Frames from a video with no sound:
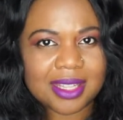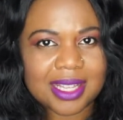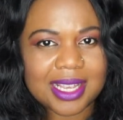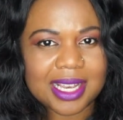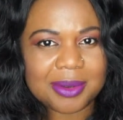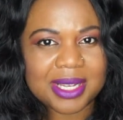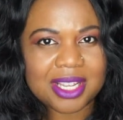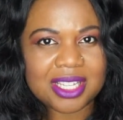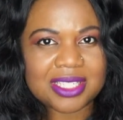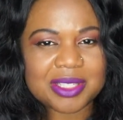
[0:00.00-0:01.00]
how I
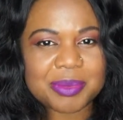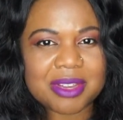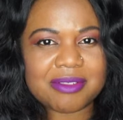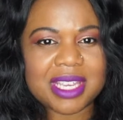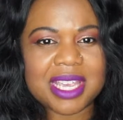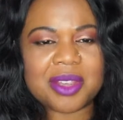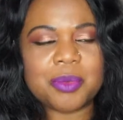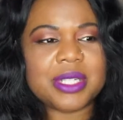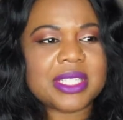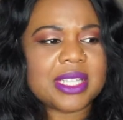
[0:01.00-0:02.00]
got into Mary Kay
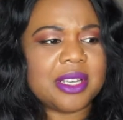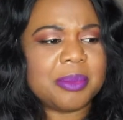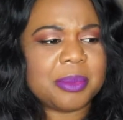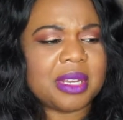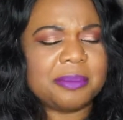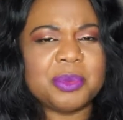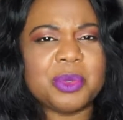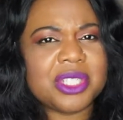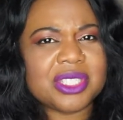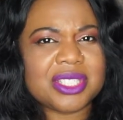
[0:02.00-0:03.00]
was I've
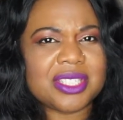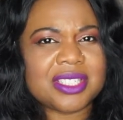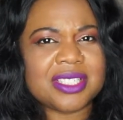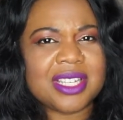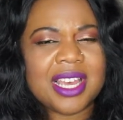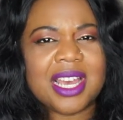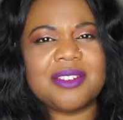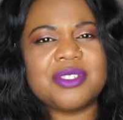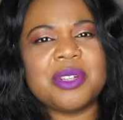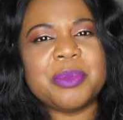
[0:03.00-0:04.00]

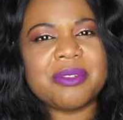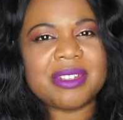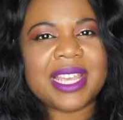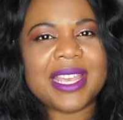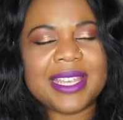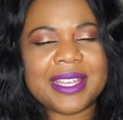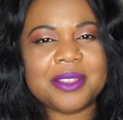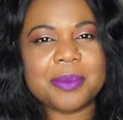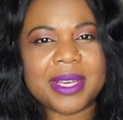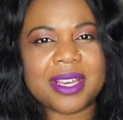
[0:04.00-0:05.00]
tried Mary Kay in the
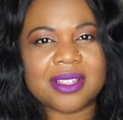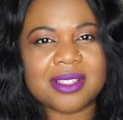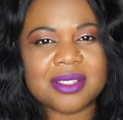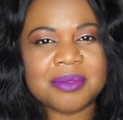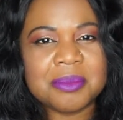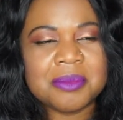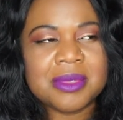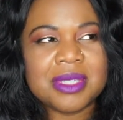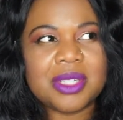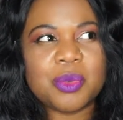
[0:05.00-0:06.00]
past.
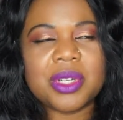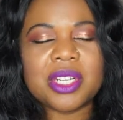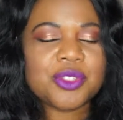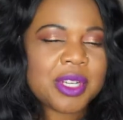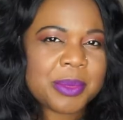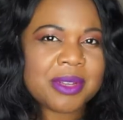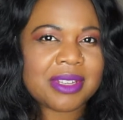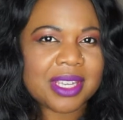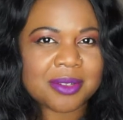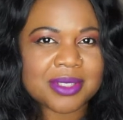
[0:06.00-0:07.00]
When I tried Mary
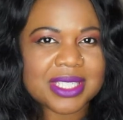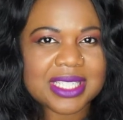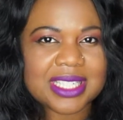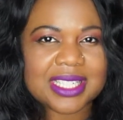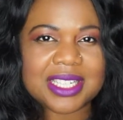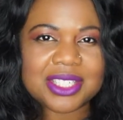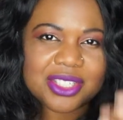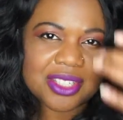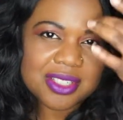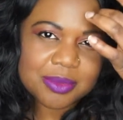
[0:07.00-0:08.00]
Kay, I was a
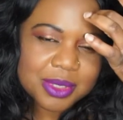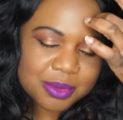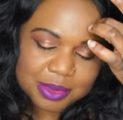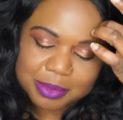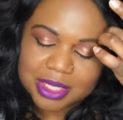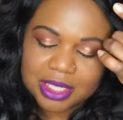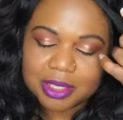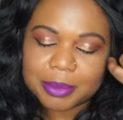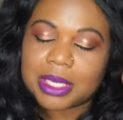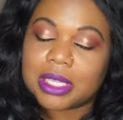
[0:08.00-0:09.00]
teenager, which was many,
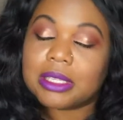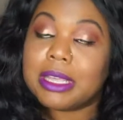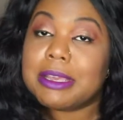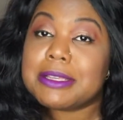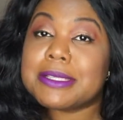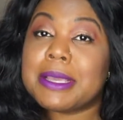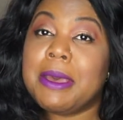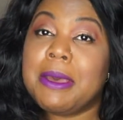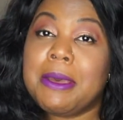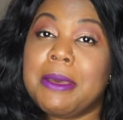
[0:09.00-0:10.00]
many years
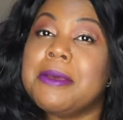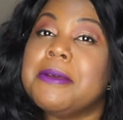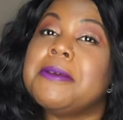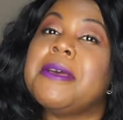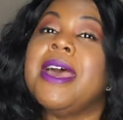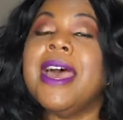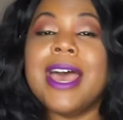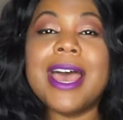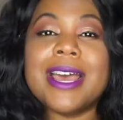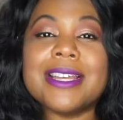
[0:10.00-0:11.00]
ago.
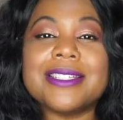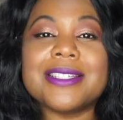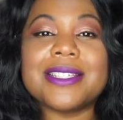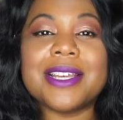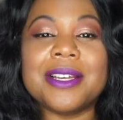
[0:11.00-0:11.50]
And